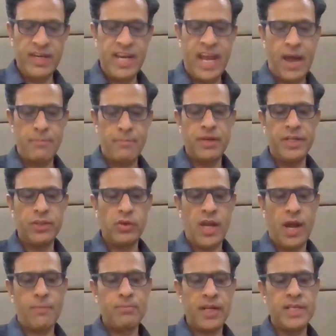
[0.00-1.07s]
very aptly to
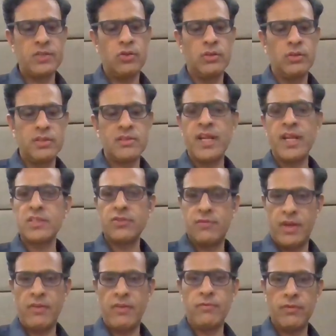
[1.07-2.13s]
capitalize on this next
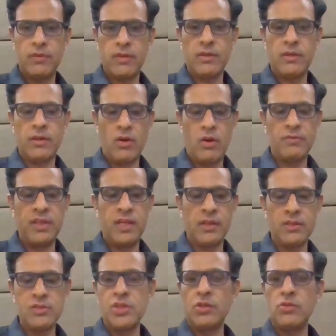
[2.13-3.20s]
wave of the
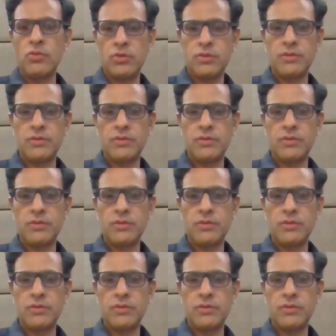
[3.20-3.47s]
energy growth.